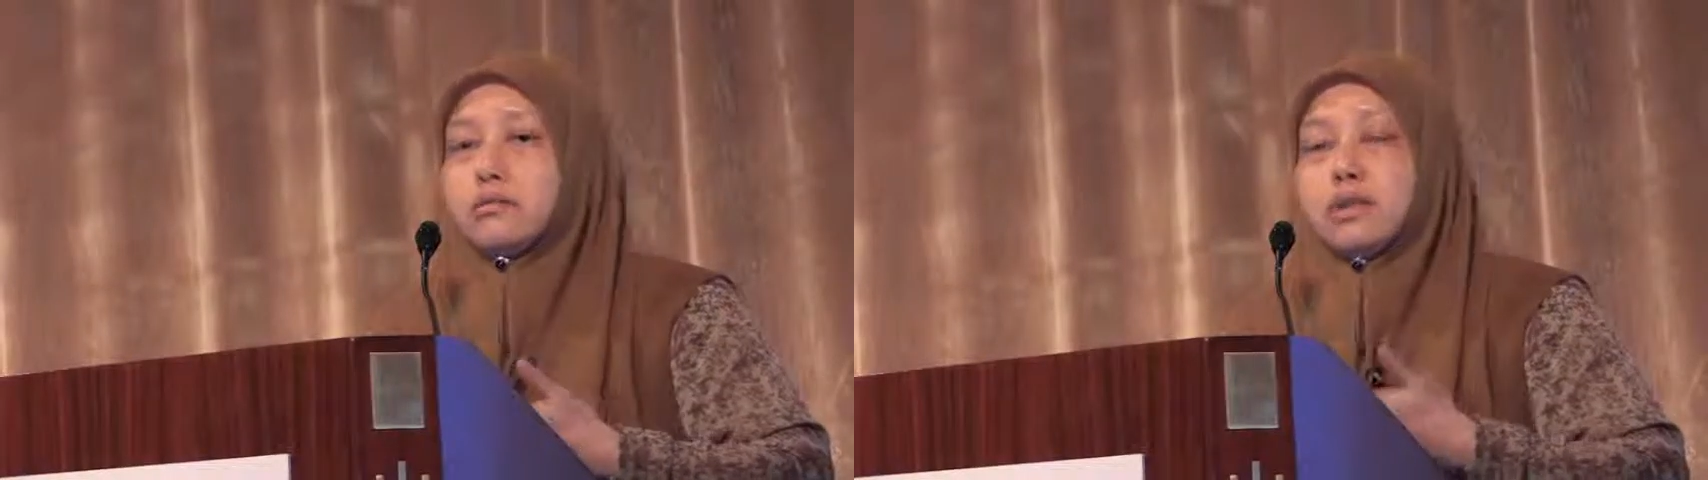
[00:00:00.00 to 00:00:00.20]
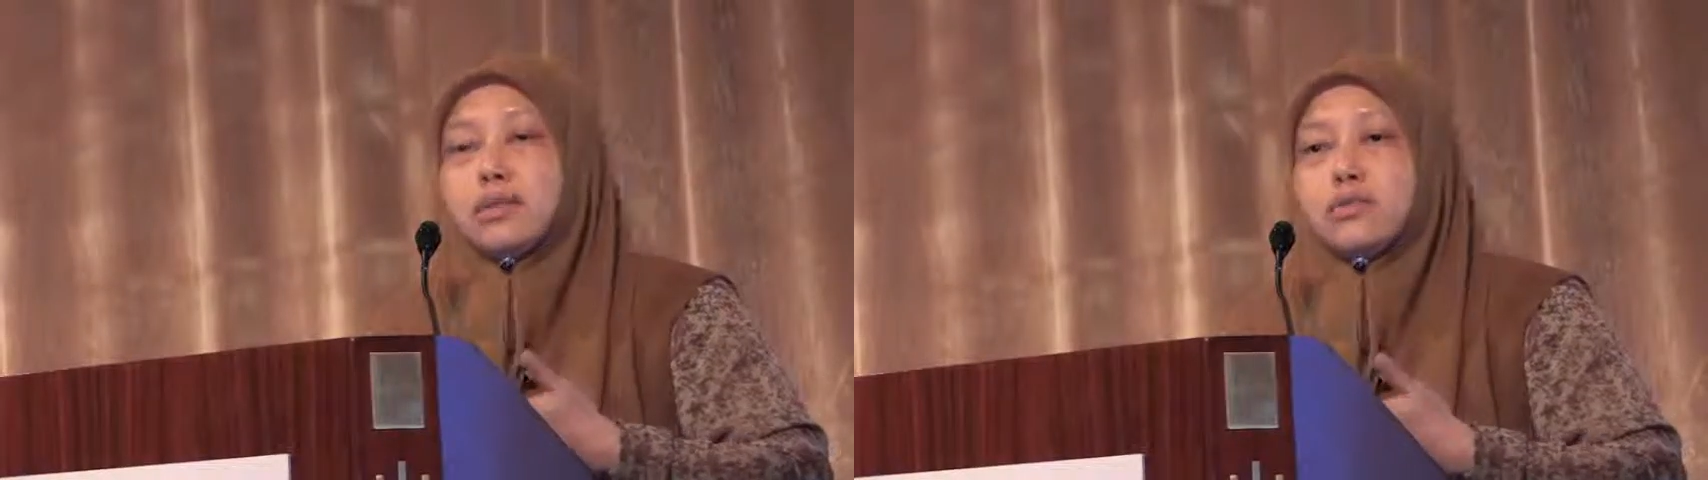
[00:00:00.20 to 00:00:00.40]

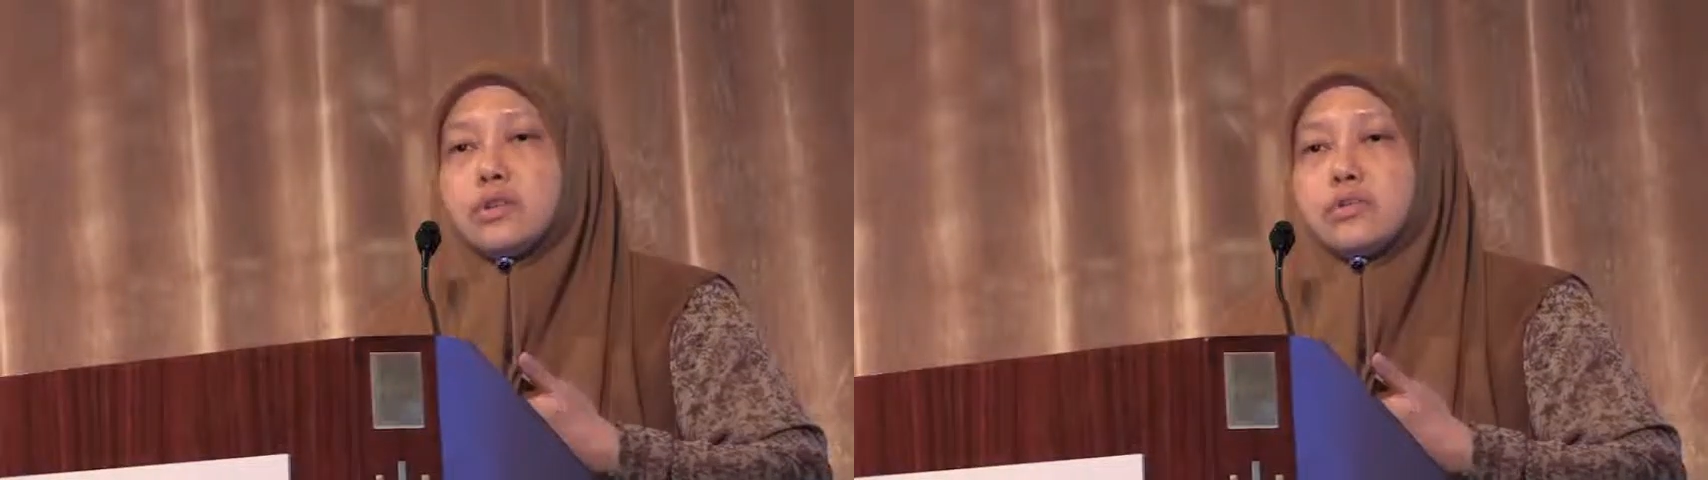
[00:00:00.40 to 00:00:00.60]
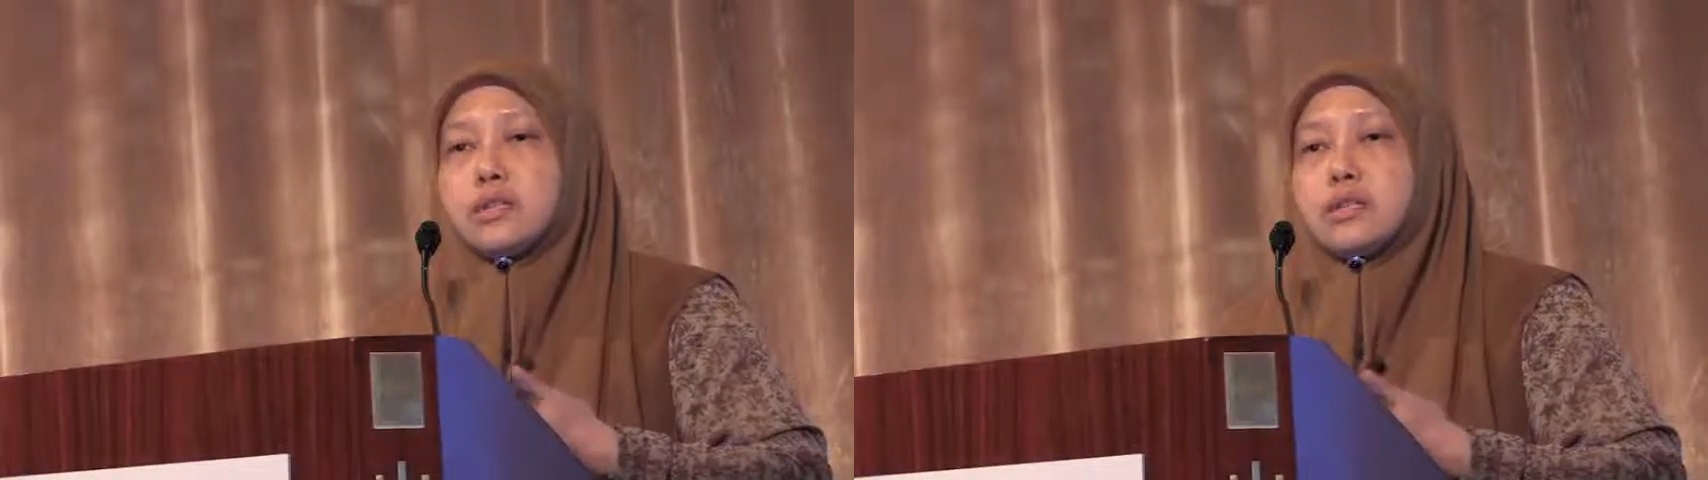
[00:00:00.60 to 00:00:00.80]

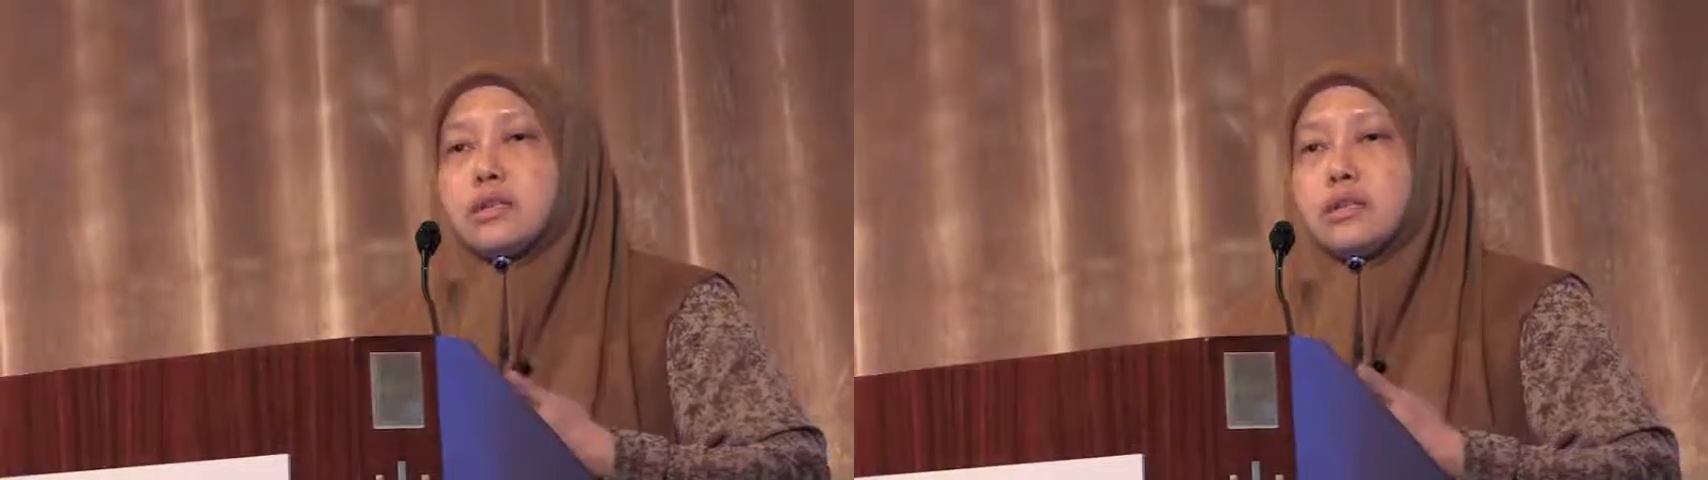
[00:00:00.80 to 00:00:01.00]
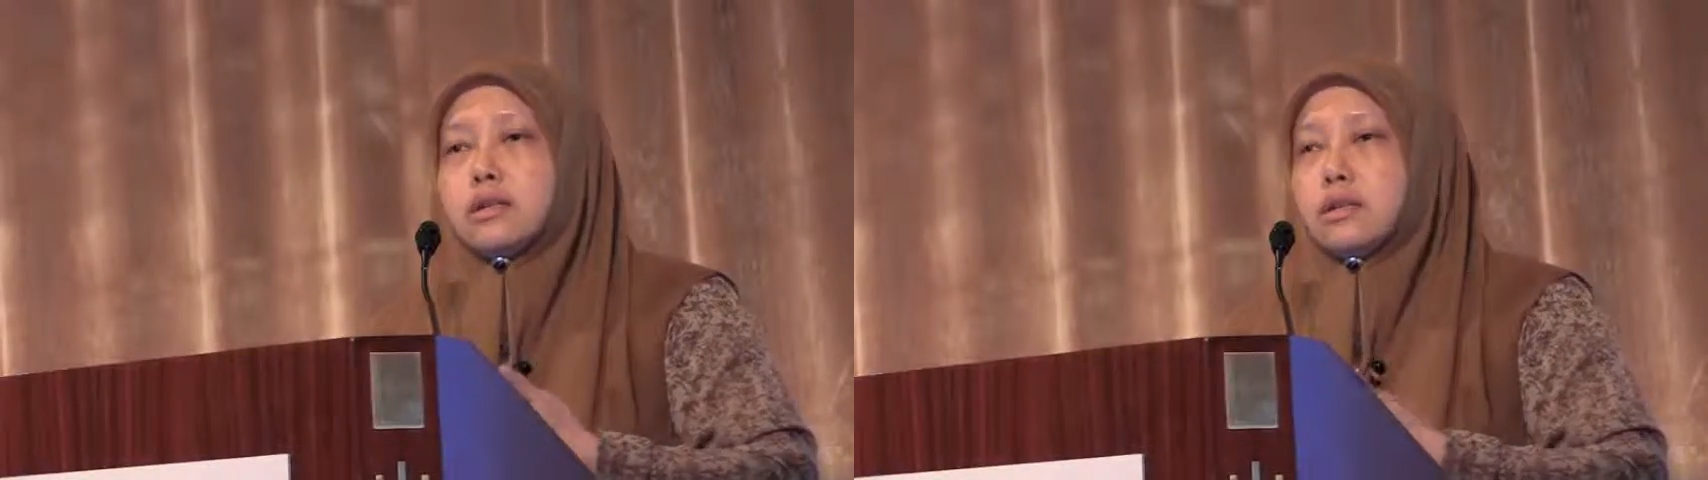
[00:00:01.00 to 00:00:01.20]

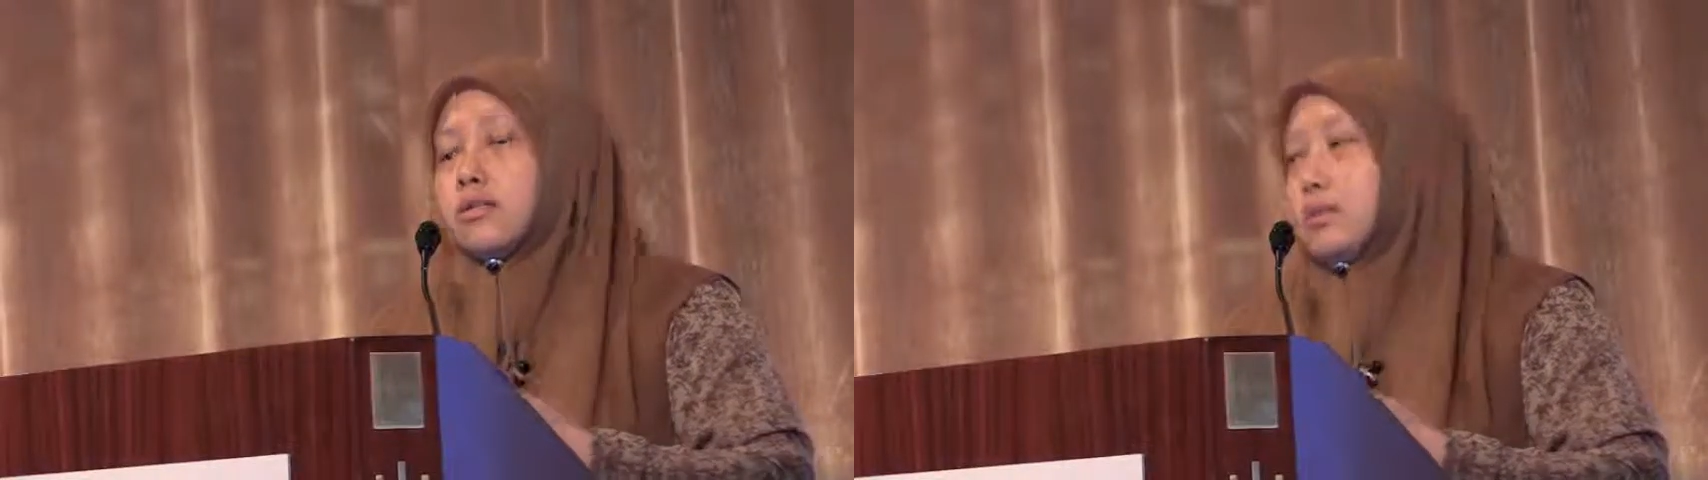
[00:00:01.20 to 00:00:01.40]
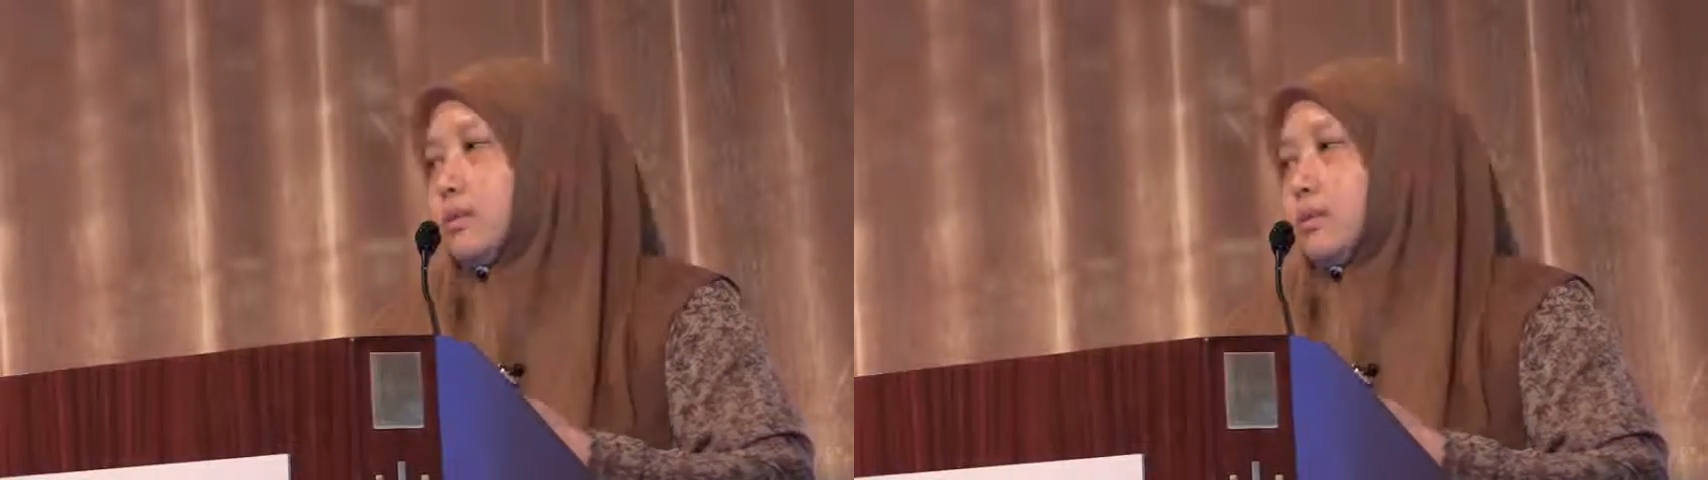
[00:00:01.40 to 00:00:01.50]
beneficiaries of